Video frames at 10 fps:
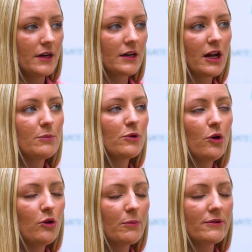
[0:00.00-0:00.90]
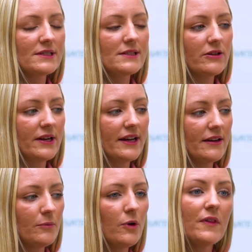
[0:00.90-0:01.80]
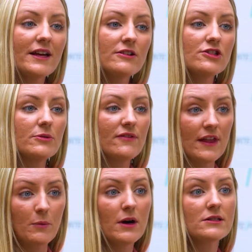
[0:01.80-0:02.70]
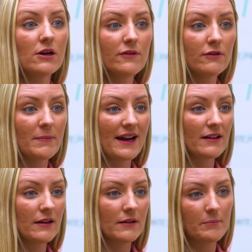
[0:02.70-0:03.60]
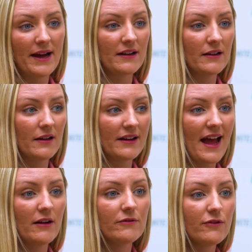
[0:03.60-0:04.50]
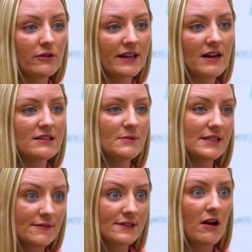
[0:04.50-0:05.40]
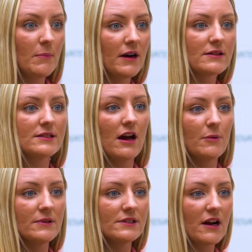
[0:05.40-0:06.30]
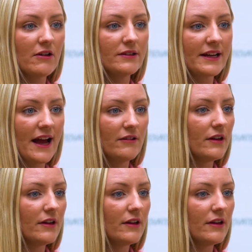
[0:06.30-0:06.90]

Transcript: corporates looking at what they could do if they were to offer a bank account for their customers. If Starbucks opened a current account,